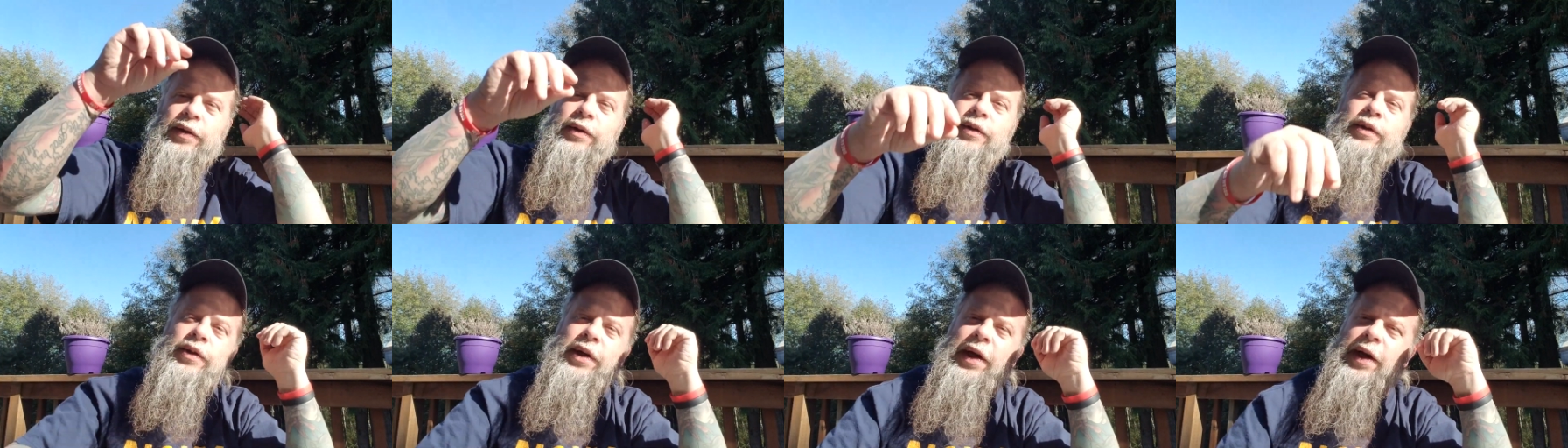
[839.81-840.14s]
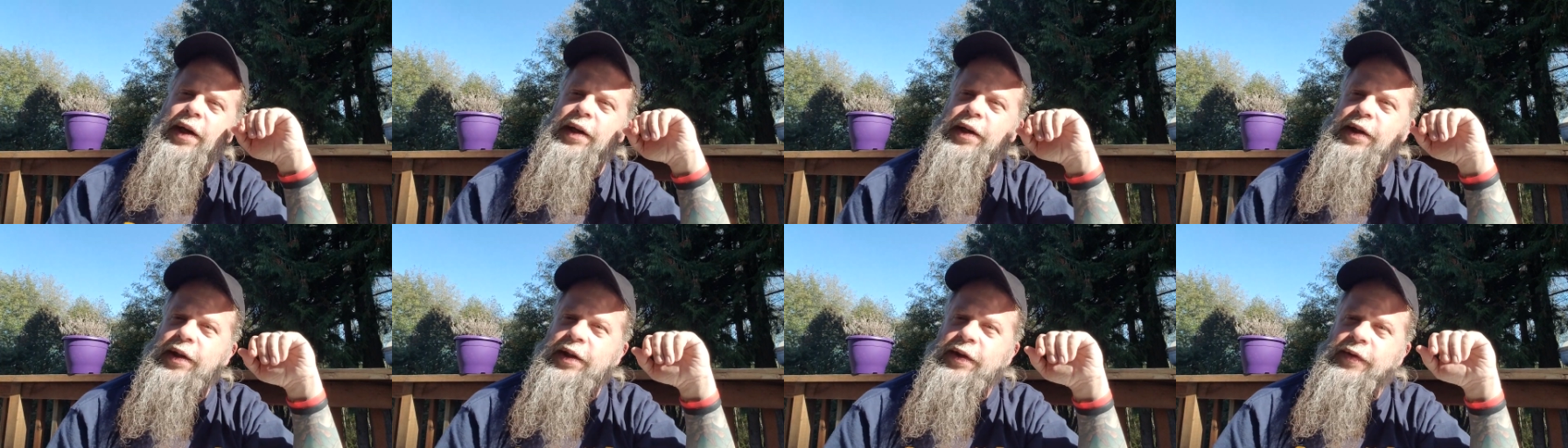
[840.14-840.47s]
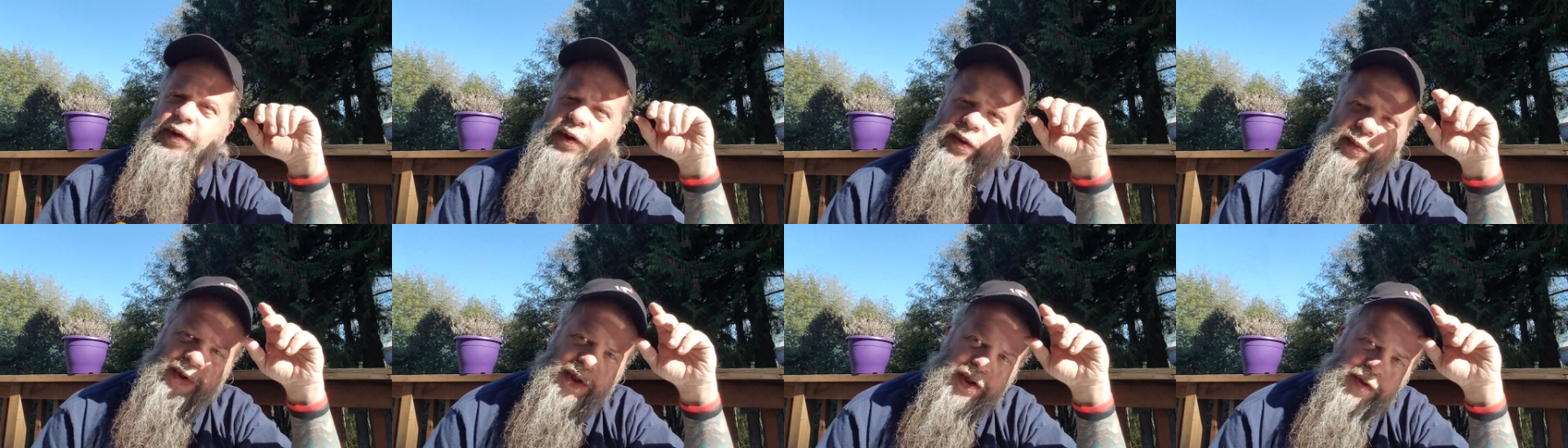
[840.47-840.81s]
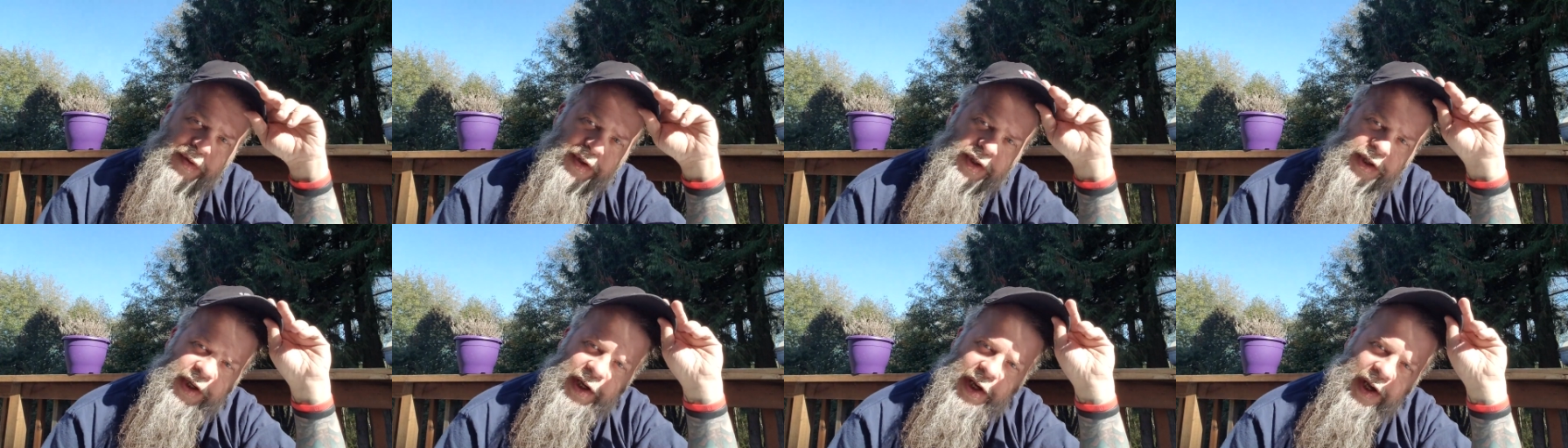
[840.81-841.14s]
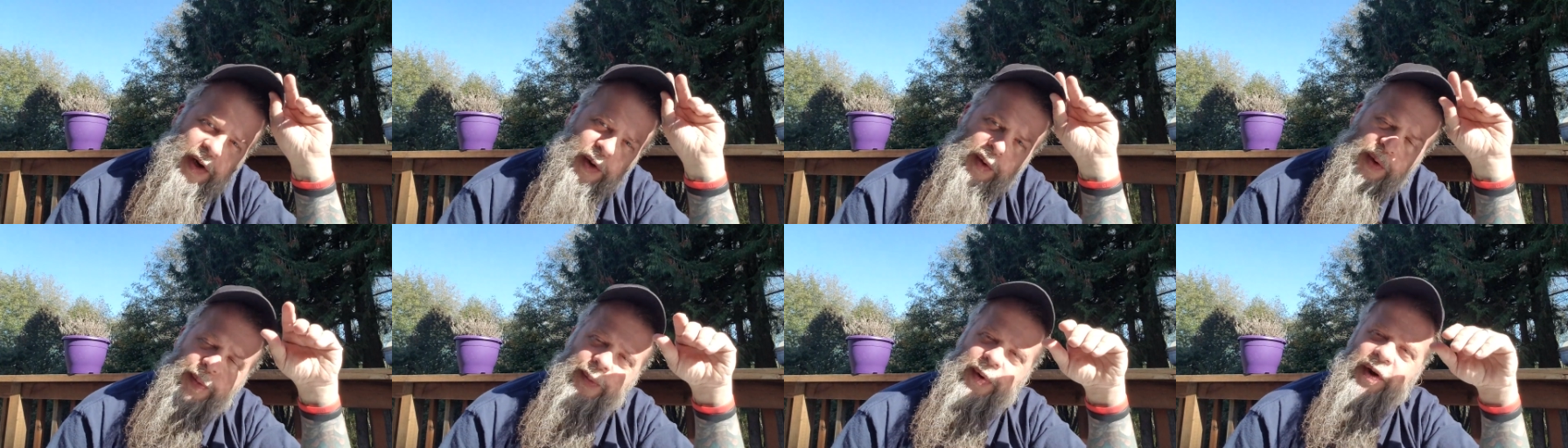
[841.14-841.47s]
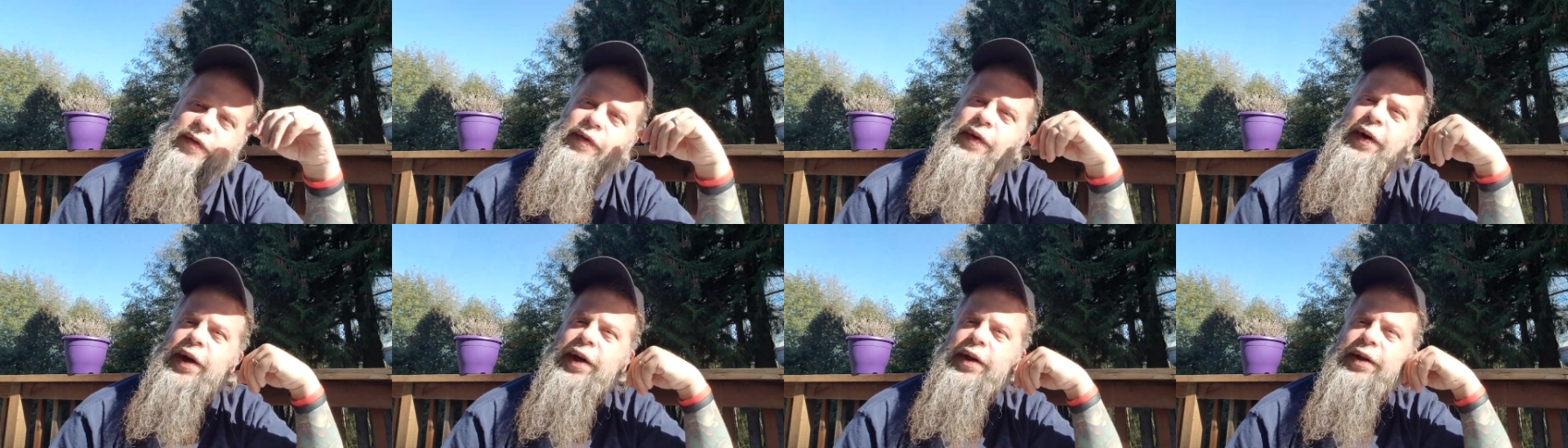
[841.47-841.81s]
Try not to leave so much of a shadow on my
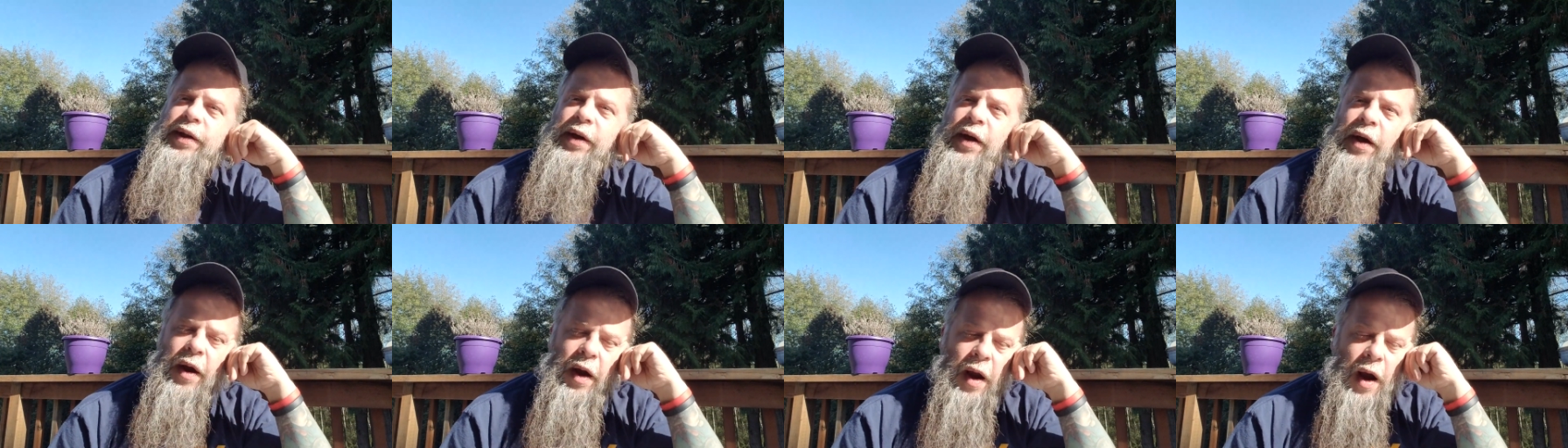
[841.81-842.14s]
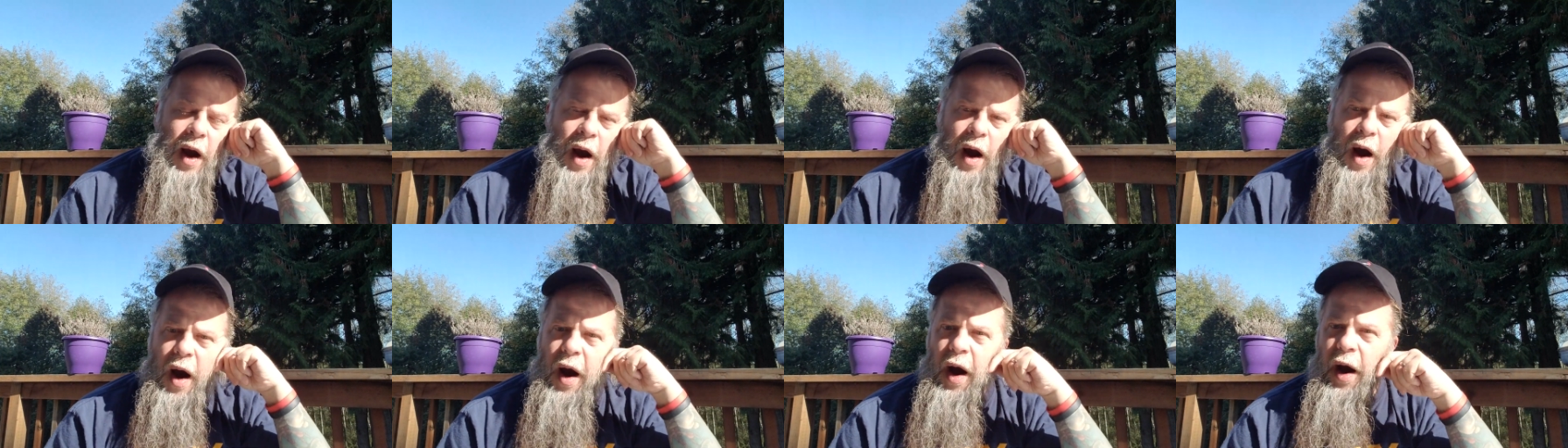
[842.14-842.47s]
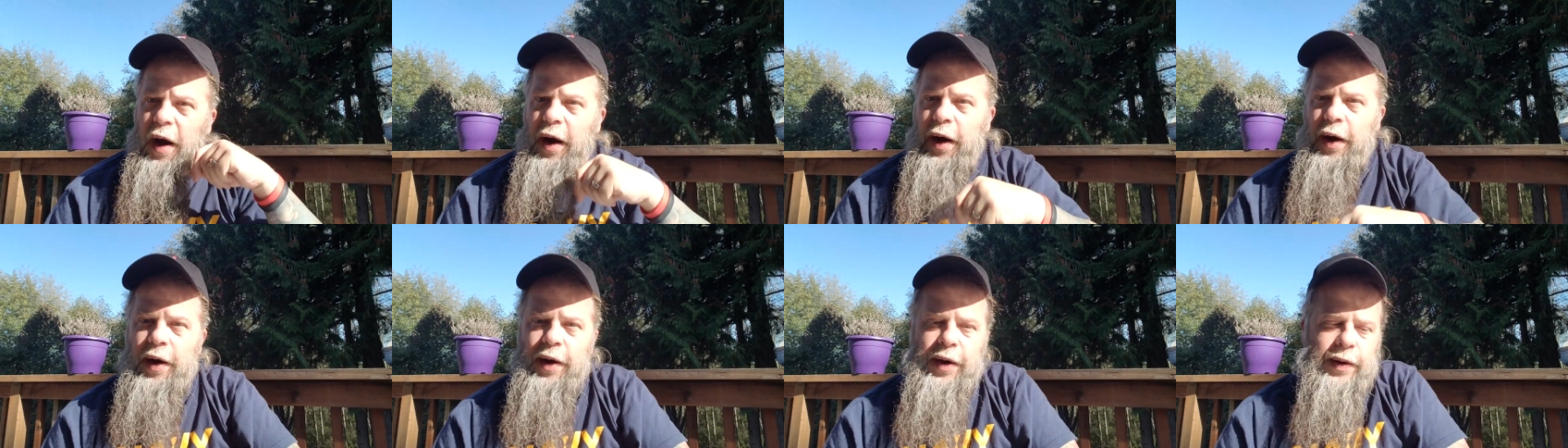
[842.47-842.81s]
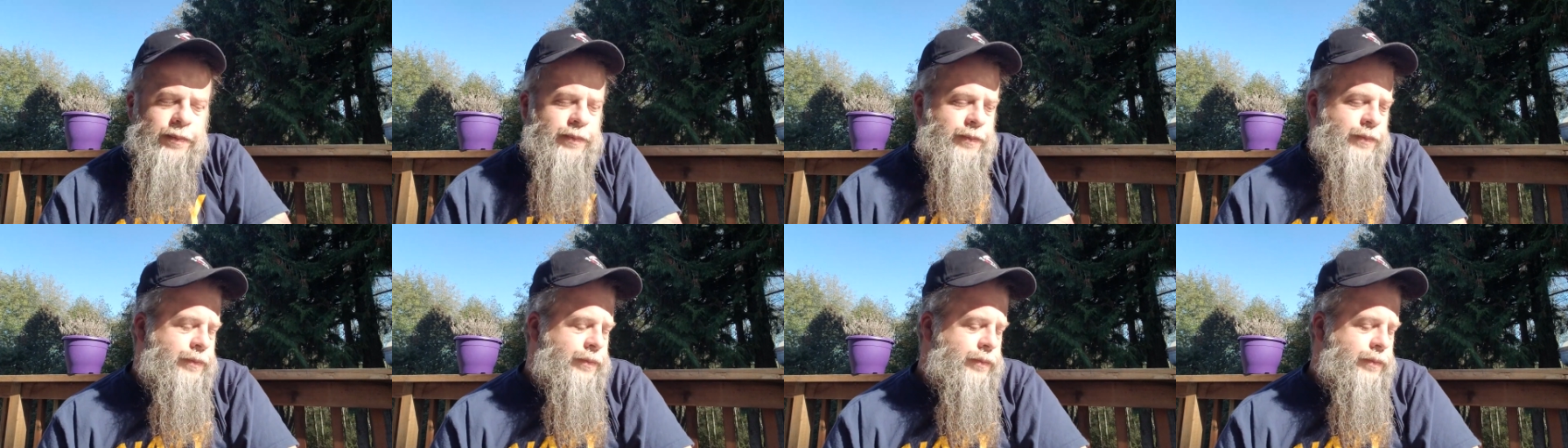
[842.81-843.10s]
face. That